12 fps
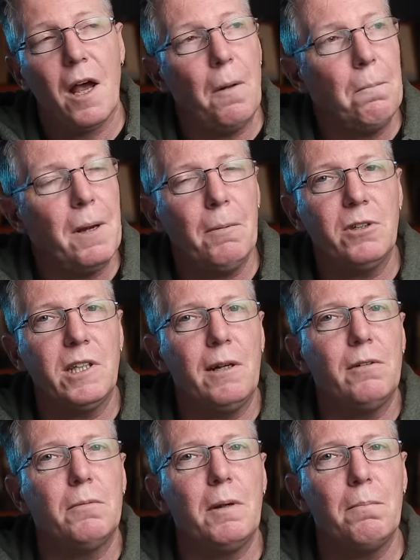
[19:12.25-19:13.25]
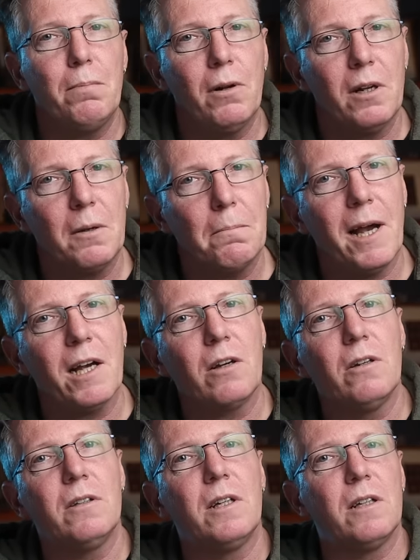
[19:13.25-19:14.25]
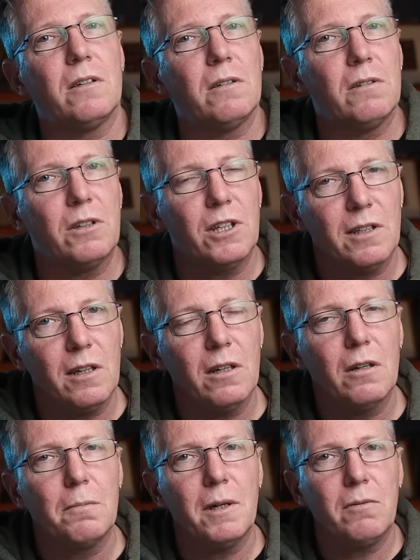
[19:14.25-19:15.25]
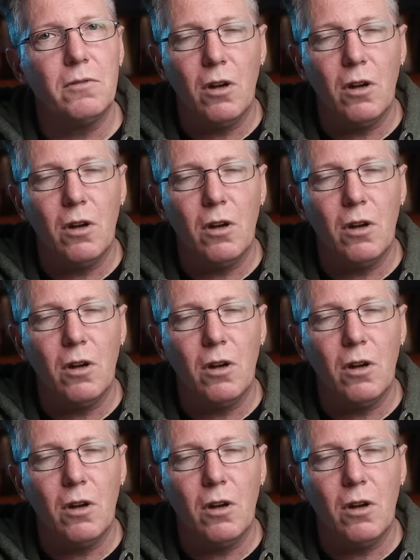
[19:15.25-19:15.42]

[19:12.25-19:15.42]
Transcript: and people seem to be pulling back on this just a little bit.